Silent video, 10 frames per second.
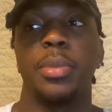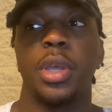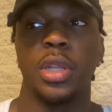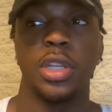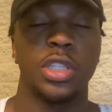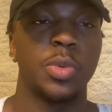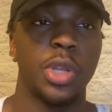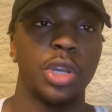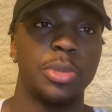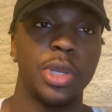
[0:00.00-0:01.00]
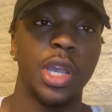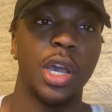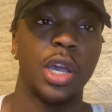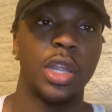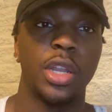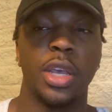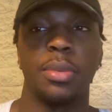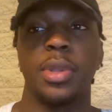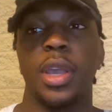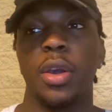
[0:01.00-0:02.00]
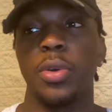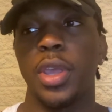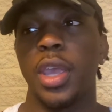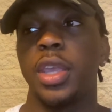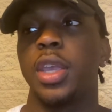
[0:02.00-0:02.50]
This is when they're gonna be gone. I'm like, okay.